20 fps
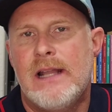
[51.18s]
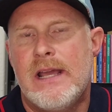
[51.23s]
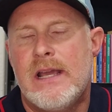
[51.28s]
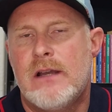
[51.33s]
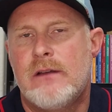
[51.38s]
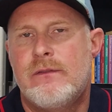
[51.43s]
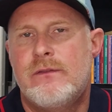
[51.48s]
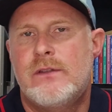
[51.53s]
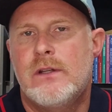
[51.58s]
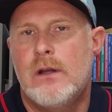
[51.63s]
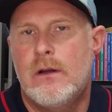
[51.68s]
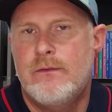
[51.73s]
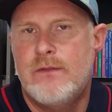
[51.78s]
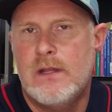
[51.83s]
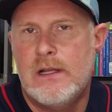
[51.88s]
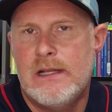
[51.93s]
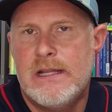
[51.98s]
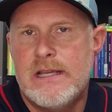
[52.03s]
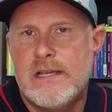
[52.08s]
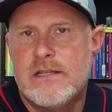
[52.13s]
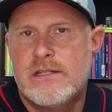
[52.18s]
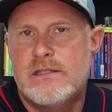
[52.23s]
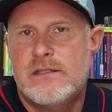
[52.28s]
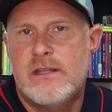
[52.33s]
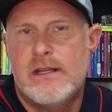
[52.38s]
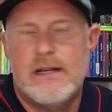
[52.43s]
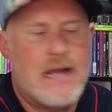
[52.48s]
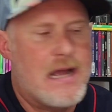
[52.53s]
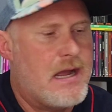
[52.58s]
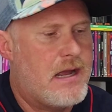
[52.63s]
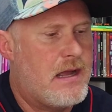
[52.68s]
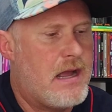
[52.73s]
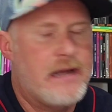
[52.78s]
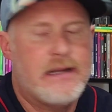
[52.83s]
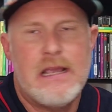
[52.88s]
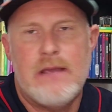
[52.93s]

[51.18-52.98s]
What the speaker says: left of the list that I